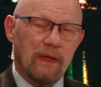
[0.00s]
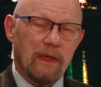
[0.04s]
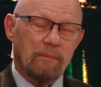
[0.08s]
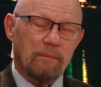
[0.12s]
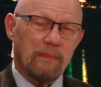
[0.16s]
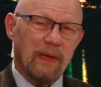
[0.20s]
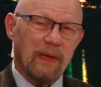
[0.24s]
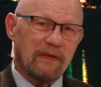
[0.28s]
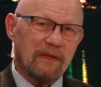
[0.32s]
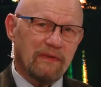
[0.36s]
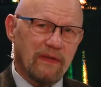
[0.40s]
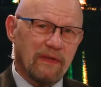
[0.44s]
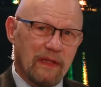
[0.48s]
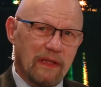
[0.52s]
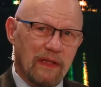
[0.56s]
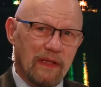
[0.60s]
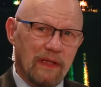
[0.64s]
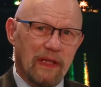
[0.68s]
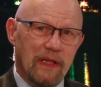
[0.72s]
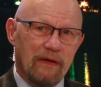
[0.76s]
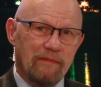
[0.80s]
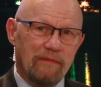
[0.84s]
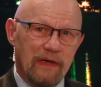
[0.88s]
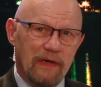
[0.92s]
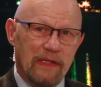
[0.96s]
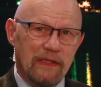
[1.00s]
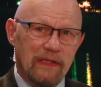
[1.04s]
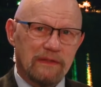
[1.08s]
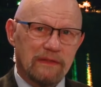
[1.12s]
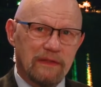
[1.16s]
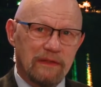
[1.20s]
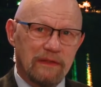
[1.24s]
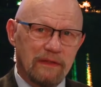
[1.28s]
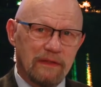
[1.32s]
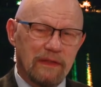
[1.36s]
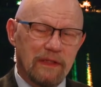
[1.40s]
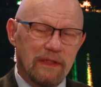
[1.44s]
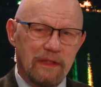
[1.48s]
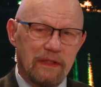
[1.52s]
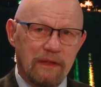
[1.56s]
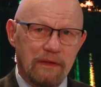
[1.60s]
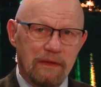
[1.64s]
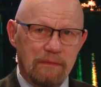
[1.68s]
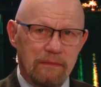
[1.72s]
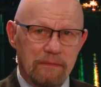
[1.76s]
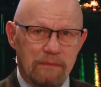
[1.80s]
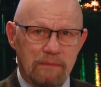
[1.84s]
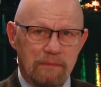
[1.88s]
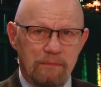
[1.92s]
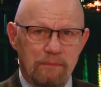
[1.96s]
you know, basically a lot of
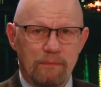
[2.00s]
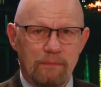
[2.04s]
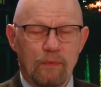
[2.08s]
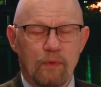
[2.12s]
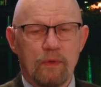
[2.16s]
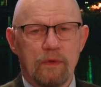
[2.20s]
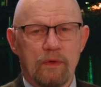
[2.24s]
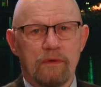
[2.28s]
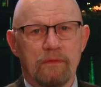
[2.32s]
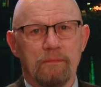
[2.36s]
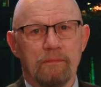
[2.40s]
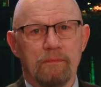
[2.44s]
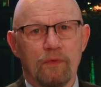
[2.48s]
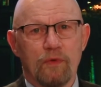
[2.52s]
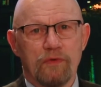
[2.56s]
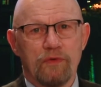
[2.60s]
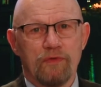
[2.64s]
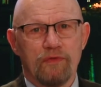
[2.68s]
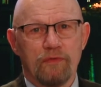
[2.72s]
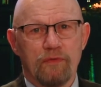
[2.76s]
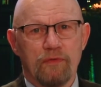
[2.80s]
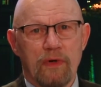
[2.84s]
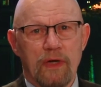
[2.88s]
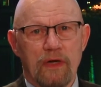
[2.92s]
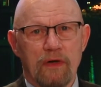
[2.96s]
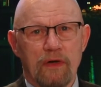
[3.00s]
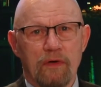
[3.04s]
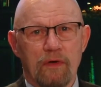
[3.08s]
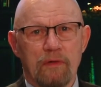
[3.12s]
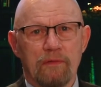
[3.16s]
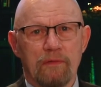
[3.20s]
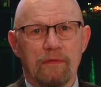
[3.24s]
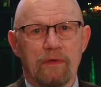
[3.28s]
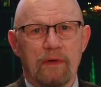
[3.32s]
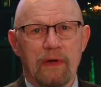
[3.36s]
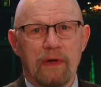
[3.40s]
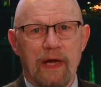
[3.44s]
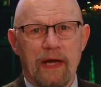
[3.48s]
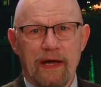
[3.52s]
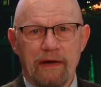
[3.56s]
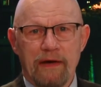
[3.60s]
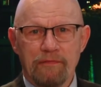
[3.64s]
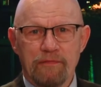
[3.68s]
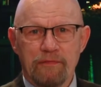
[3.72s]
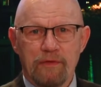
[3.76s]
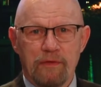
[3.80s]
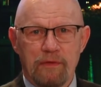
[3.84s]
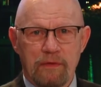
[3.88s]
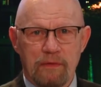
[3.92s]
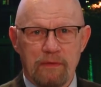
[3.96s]
volatility more more straight over
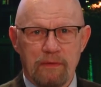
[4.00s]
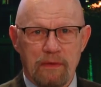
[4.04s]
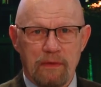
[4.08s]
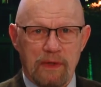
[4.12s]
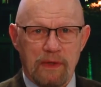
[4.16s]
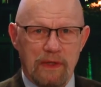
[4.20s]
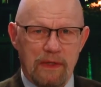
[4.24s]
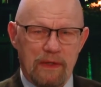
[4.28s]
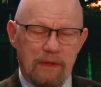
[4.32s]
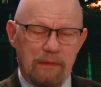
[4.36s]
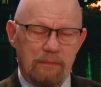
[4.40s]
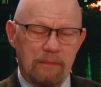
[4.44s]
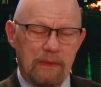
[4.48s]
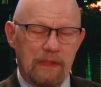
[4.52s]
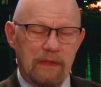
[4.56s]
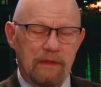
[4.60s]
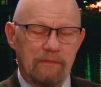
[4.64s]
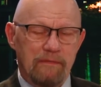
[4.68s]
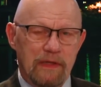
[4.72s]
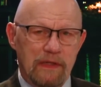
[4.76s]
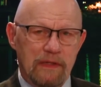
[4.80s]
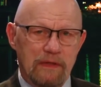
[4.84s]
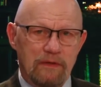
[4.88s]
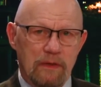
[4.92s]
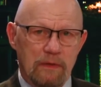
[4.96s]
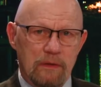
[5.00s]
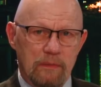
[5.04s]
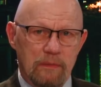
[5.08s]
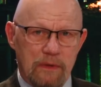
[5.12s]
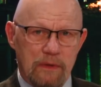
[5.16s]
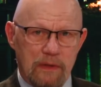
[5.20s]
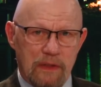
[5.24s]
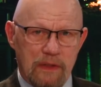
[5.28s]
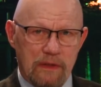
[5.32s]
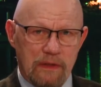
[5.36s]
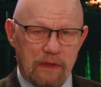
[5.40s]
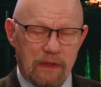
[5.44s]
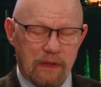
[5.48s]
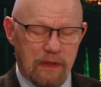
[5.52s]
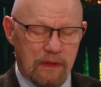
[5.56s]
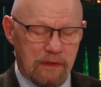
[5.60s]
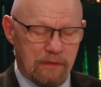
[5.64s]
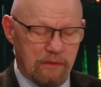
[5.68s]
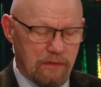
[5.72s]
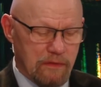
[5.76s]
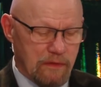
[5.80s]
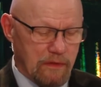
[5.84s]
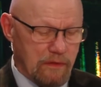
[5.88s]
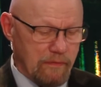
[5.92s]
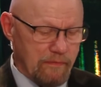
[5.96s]
after uh, the month of October in,
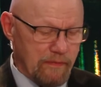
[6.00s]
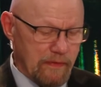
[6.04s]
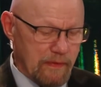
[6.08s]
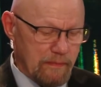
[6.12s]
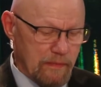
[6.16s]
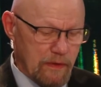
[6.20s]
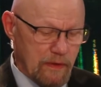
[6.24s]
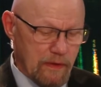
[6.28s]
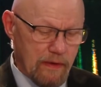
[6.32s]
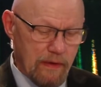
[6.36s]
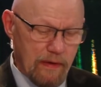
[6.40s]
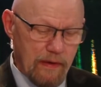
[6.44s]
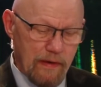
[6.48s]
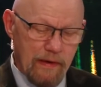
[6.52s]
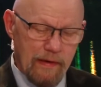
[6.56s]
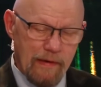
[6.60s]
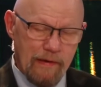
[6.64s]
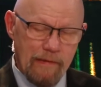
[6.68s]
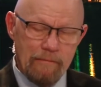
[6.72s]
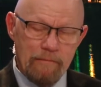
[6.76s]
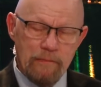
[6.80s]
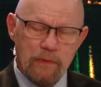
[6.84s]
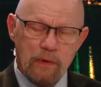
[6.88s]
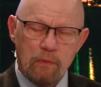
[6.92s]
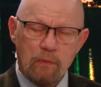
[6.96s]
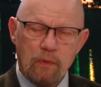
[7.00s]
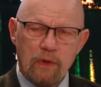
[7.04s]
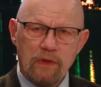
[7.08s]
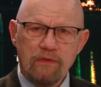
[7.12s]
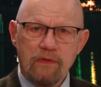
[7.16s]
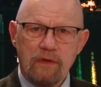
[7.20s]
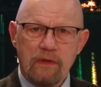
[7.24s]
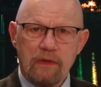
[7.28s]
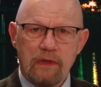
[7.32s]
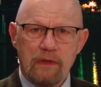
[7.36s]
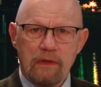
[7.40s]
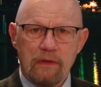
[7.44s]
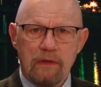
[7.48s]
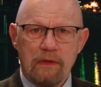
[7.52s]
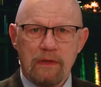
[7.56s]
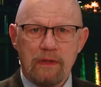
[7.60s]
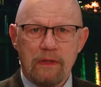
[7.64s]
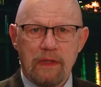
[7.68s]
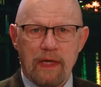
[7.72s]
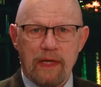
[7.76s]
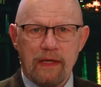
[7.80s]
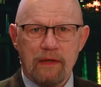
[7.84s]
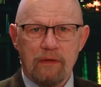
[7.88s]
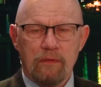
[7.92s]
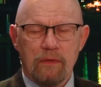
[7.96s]
into November. What's it going to
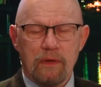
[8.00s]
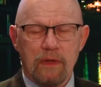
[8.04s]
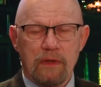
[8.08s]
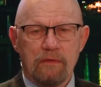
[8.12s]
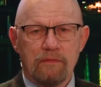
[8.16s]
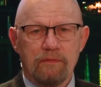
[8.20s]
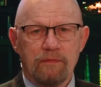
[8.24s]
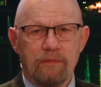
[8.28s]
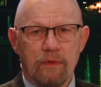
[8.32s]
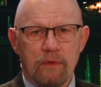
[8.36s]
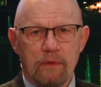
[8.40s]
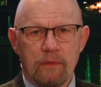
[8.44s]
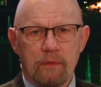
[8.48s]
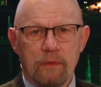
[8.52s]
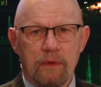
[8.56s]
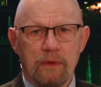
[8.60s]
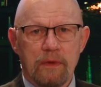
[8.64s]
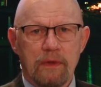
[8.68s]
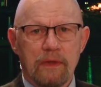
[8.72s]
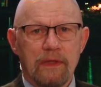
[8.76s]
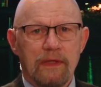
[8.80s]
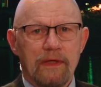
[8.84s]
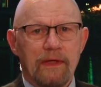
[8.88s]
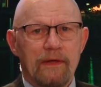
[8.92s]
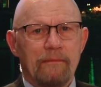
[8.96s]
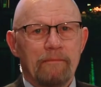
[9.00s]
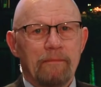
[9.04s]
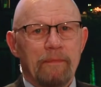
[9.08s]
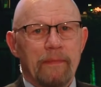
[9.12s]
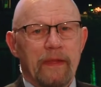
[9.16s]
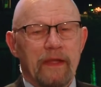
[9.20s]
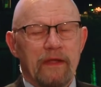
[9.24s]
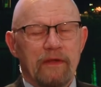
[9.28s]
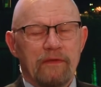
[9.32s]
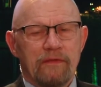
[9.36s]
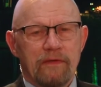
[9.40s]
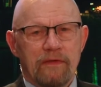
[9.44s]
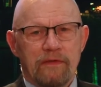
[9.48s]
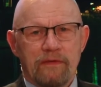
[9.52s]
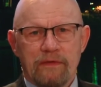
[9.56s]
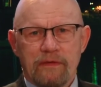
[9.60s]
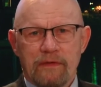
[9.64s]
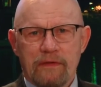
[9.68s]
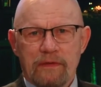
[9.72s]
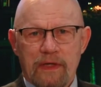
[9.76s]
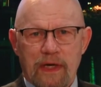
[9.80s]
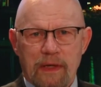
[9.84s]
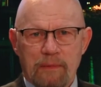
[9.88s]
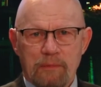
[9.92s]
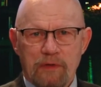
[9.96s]
look like going forward? Is this the
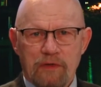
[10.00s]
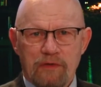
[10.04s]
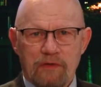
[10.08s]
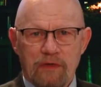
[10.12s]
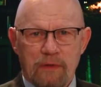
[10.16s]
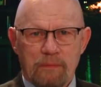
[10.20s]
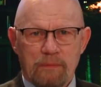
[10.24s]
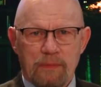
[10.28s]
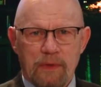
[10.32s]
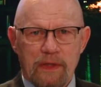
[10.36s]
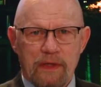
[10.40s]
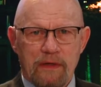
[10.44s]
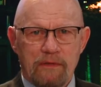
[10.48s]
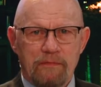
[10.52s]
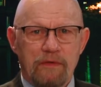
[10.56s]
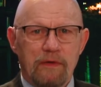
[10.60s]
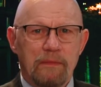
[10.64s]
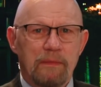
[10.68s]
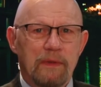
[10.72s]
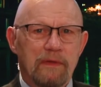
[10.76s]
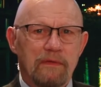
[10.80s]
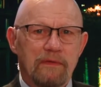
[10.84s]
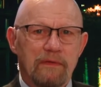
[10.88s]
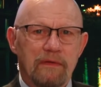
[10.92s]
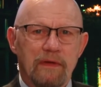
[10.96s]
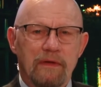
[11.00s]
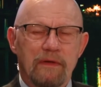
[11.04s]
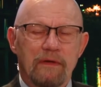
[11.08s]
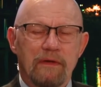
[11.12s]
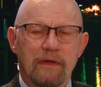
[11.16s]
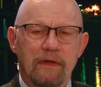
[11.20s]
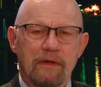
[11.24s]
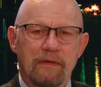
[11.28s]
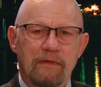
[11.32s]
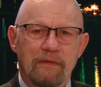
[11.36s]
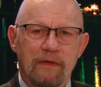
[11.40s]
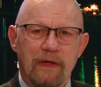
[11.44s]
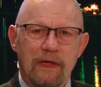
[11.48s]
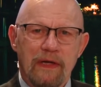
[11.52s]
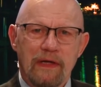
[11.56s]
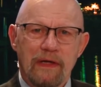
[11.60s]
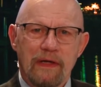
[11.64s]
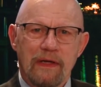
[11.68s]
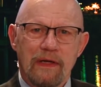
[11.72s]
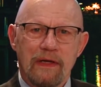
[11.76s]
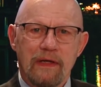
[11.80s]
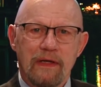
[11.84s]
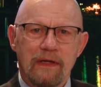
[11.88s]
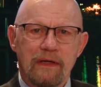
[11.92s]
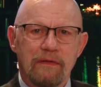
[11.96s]
time to jump in if you've been sitting on the
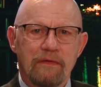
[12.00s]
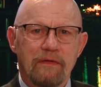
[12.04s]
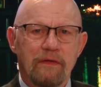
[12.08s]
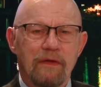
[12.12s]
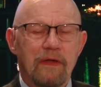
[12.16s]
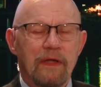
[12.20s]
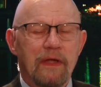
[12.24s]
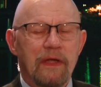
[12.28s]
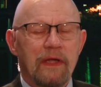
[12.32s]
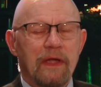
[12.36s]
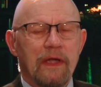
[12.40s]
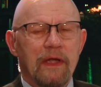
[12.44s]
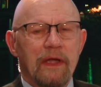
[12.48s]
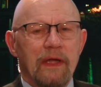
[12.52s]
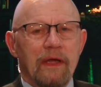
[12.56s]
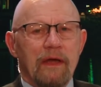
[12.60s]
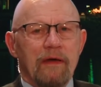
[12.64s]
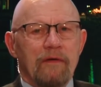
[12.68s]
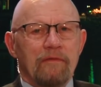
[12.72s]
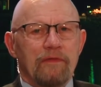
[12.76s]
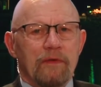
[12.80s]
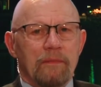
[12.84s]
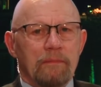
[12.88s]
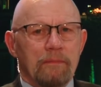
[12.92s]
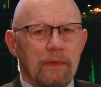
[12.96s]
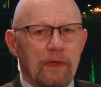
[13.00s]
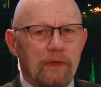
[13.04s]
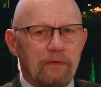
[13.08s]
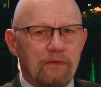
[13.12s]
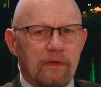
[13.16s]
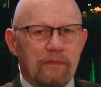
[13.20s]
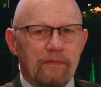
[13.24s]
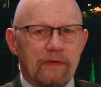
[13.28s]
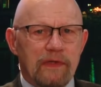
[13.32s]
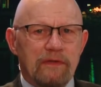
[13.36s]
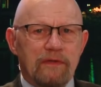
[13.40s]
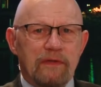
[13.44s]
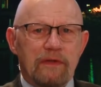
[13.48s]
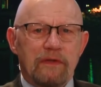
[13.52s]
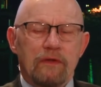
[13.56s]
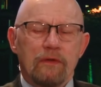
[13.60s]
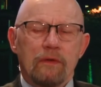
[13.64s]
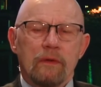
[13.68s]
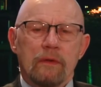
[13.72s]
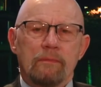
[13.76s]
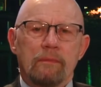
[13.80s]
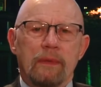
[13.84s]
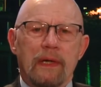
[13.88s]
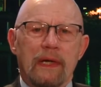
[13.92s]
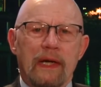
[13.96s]
sidelines? For most of us that
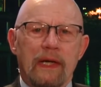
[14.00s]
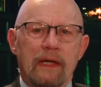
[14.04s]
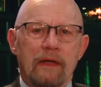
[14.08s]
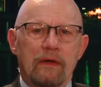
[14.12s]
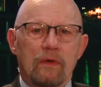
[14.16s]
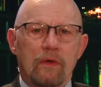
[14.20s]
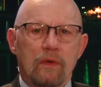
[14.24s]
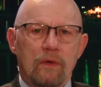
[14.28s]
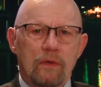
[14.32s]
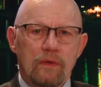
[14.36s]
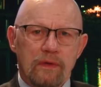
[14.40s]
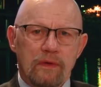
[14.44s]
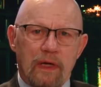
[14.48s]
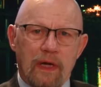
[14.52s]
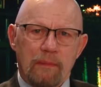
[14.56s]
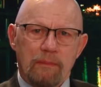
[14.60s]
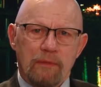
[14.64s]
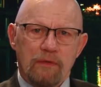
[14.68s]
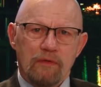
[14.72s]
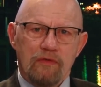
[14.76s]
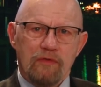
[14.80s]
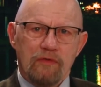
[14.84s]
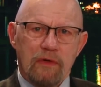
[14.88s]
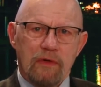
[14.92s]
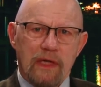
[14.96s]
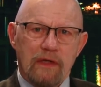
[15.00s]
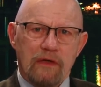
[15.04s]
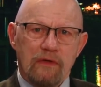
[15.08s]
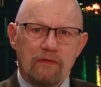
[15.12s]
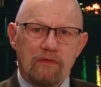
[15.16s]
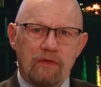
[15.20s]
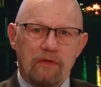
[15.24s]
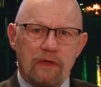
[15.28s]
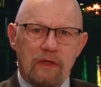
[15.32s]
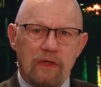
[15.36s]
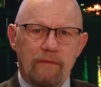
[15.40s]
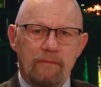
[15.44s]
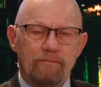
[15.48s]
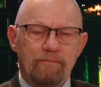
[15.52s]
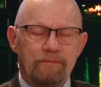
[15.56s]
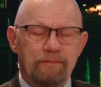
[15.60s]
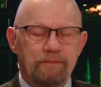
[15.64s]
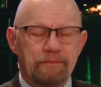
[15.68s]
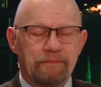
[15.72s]
do a buy and hold type of strategy,